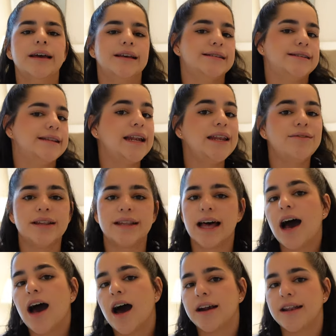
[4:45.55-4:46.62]
It's not even
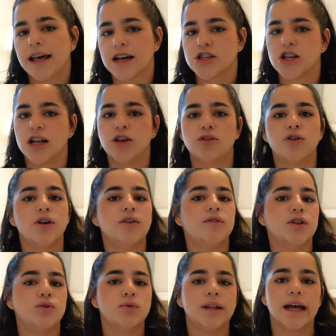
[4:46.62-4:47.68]
that hard, actually. You don't
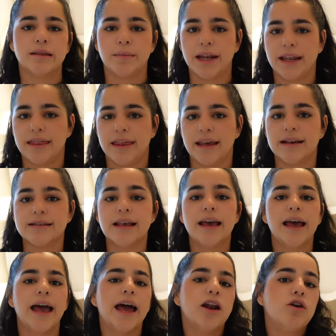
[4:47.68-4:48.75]
even do that many things.
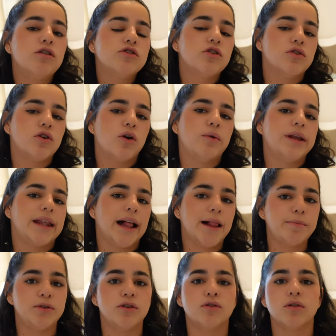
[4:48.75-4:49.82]
And also, though, it
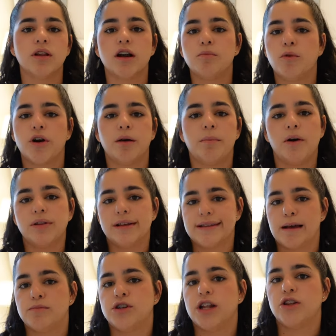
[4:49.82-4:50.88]
helps you to learn more about the
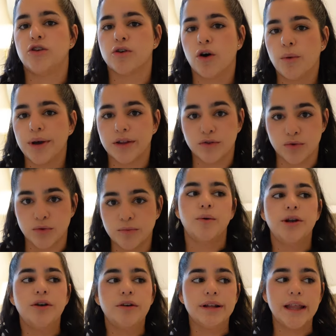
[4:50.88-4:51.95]
subject that you're going to.
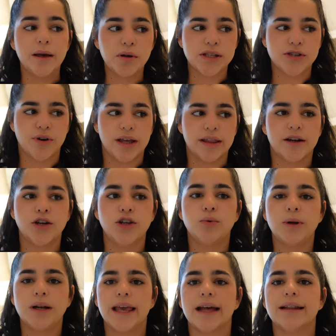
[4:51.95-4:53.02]
When you're a demonstrator, you
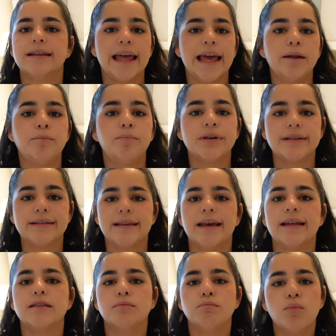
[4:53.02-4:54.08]
will get
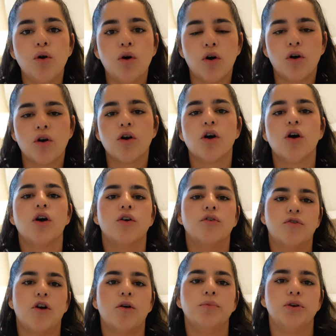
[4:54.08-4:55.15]
10% more
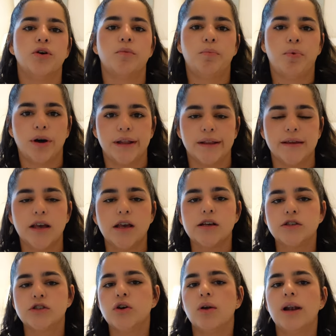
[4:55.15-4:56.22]
from your points.
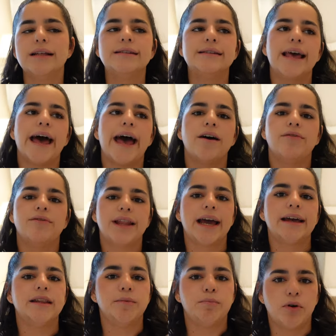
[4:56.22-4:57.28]
So let's say I have
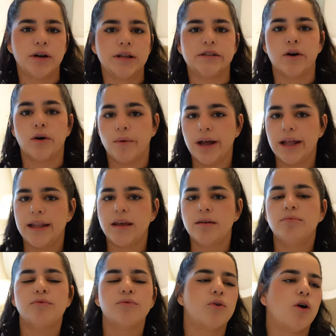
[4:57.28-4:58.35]
90 points
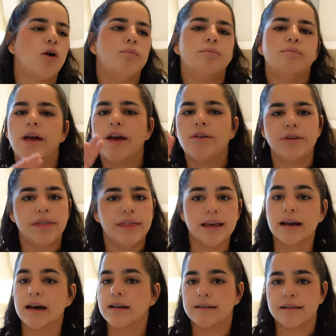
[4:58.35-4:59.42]
already from
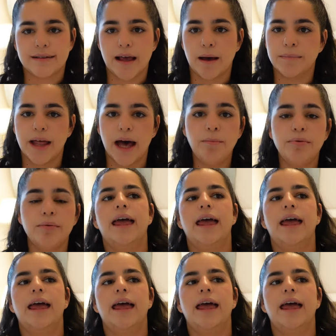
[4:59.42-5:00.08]
everything summed up.